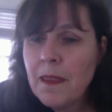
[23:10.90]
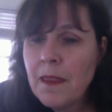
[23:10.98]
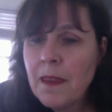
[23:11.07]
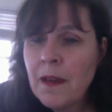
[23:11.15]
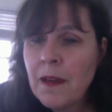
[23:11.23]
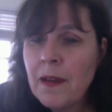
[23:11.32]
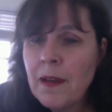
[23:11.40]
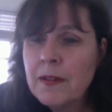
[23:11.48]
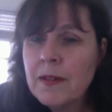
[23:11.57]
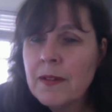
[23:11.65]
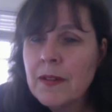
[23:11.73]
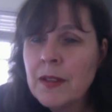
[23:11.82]
Yeah,
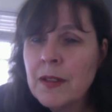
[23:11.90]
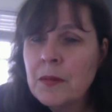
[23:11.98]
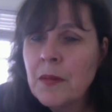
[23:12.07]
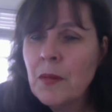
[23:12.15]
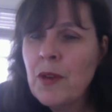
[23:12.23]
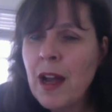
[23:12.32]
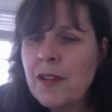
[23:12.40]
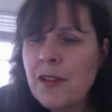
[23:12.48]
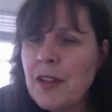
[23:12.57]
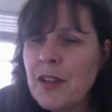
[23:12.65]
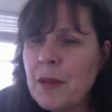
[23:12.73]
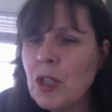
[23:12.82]

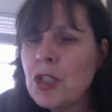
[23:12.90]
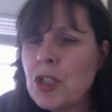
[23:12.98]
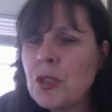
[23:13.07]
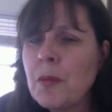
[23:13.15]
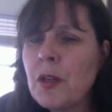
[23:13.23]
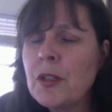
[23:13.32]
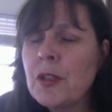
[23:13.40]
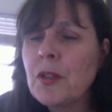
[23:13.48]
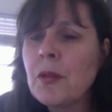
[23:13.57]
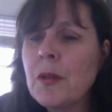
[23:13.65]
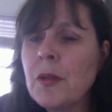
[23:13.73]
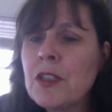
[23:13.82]
Ralph, I'm not sure about your
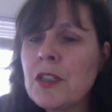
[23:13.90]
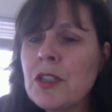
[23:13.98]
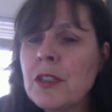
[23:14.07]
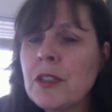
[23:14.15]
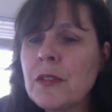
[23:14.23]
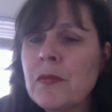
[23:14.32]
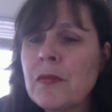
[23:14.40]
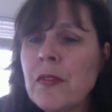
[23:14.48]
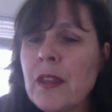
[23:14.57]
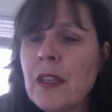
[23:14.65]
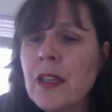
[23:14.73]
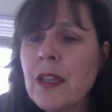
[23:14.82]
question.
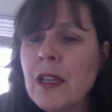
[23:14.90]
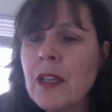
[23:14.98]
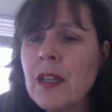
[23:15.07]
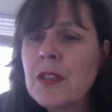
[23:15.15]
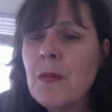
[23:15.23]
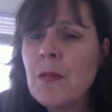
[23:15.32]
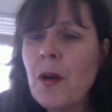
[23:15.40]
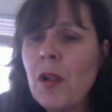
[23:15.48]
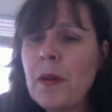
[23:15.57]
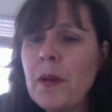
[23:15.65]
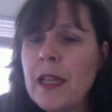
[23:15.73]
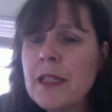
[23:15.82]
Small
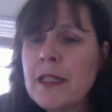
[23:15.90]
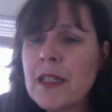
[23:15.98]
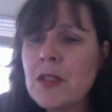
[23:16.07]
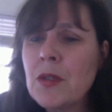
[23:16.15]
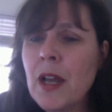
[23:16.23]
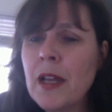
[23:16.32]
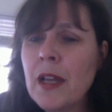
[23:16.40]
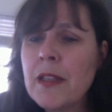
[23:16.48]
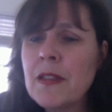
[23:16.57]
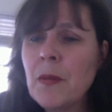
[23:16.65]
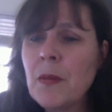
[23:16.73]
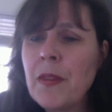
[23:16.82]
banks has to
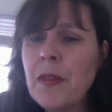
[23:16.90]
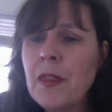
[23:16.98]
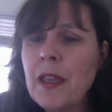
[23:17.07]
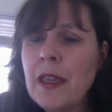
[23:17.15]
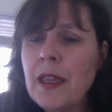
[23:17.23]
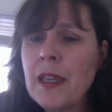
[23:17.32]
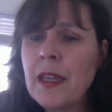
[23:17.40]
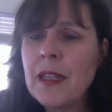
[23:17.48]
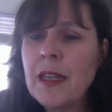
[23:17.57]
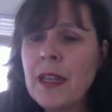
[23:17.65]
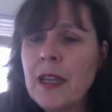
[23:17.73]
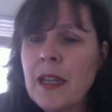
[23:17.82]
answer whether they can
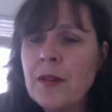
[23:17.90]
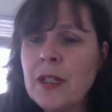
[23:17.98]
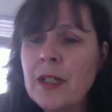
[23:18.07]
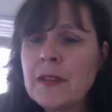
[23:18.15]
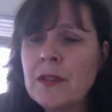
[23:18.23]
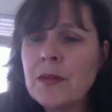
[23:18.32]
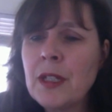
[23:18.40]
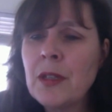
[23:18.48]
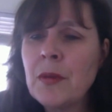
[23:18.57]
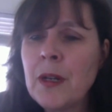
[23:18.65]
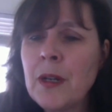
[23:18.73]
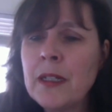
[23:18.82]
carry the
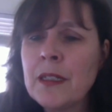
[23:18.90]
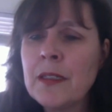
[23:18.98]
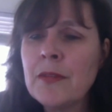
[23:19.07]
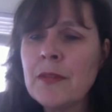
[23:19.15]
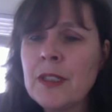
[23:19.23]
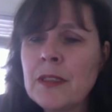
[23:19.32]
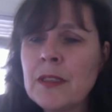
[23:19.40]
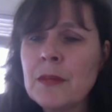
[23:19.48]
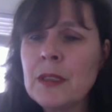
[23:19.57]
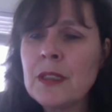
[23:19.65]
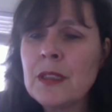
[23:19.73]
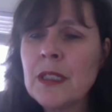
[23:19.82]
required
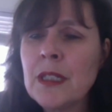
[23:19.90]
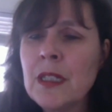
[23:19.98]
investment.